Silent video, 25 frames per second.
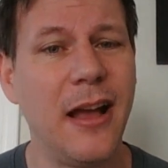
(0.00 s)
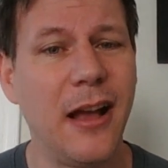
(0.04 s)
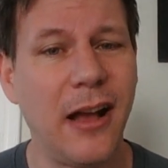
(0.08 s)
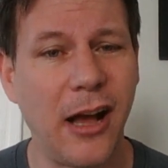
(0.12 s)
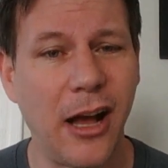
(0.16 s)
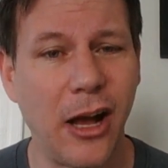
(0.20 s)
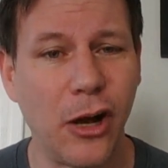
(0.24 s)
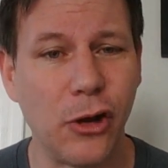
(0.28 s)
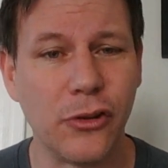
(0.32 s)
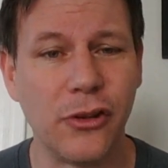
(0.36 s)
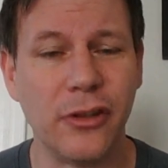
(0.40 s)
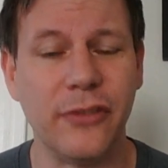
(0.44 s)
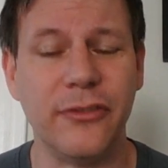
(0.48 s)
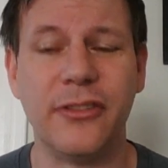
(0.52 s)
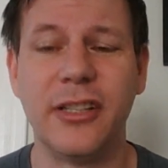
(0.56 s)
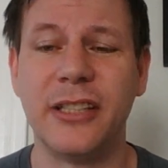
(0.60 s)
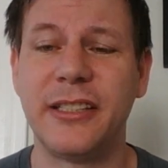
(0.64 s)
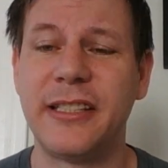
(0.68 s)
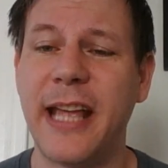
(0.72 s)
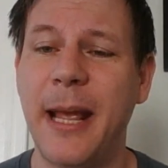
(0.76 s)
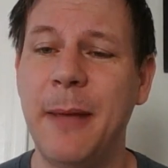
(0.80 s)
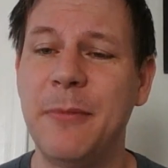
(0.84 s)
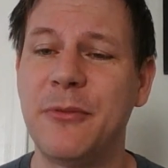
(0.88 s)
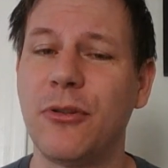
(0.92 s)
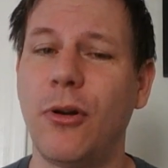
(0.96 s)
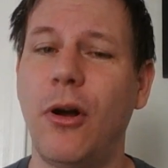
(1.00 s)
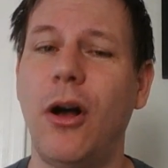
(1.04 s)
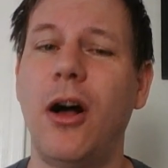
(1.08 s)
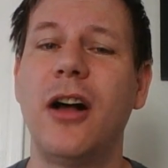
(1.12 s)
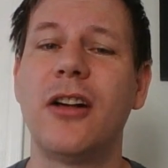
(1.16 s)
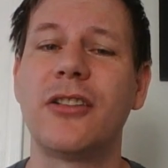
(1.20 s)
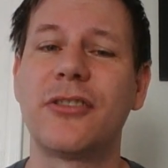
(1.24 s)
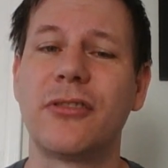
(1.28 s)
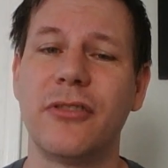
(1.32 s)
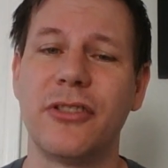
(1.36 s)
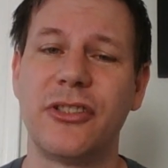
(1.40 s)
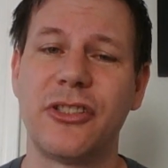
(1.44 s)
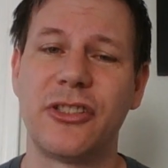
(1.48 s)
The tapes
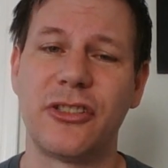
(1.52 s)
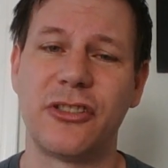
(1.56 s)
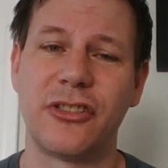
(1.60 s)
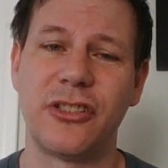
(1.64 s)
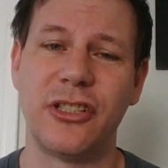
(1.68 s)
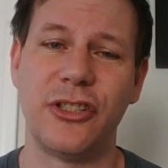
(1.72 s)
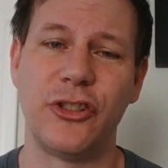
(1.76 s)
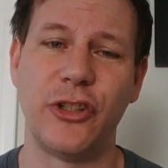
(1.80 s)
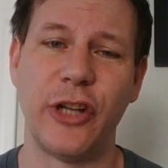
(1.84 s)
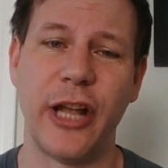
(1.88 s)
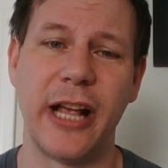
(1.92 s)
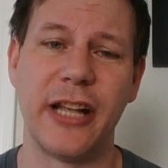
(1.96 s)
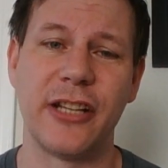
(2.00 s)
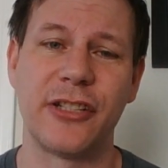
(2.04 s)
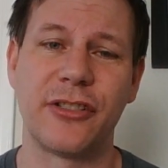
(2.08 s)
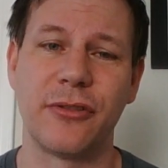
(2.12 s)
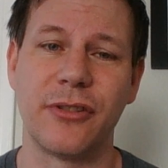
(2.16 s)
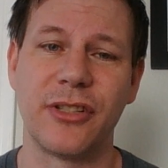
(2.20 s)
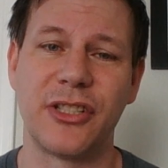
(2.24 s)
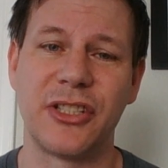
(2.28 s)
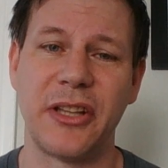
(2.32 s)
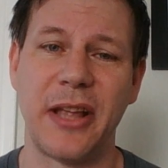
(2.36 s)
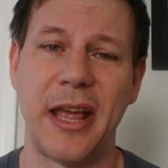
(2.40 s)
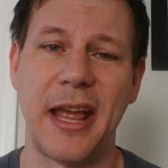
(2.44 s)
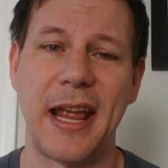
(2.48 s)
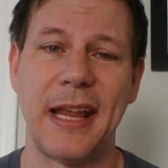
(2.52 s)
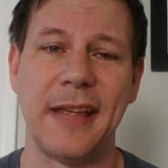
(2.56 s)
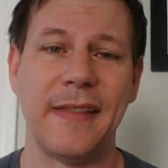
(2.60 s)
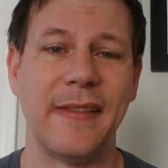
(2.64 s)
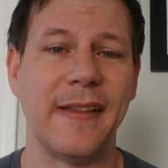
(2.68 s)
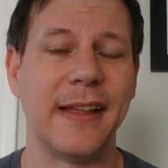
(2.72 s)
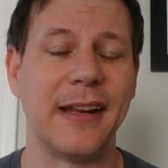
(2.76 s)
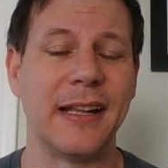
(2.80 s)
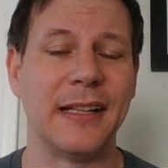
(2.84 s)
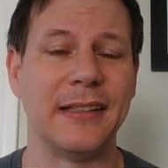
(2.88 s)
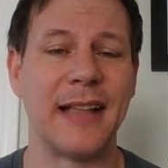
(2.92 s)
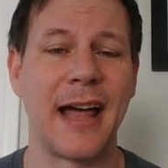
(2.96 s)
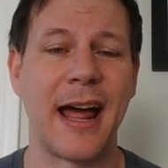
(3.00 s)
also suggest or say
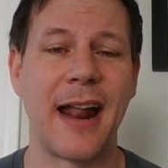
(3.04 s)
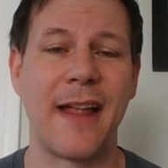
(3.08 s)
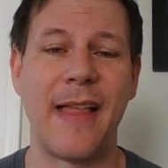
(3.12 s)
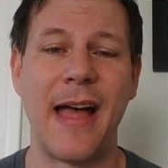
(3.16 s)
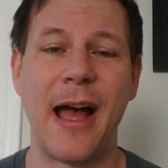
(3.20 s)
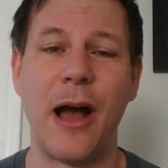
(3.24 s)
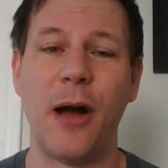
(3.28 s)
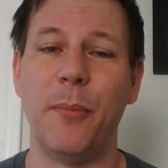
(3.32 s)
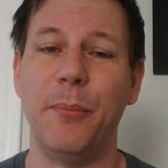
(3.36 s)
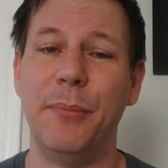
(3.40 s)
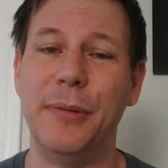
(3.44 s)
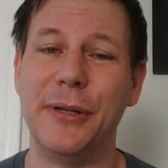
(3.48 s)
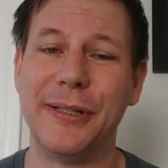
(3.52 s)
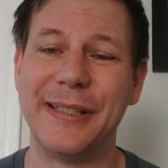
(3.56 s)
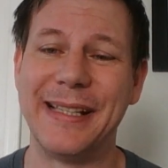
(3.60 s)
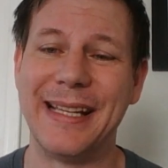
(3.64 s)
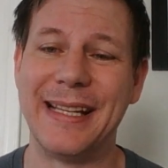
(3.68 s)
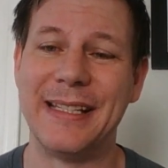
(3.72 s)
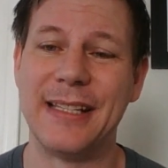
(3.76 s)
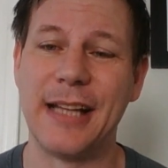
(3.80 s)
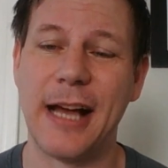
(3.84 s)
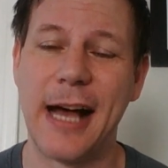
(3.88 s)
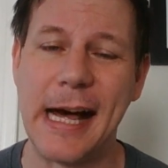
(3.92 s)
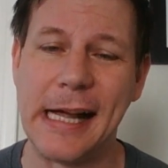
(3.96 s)
that a lot of that $1 billion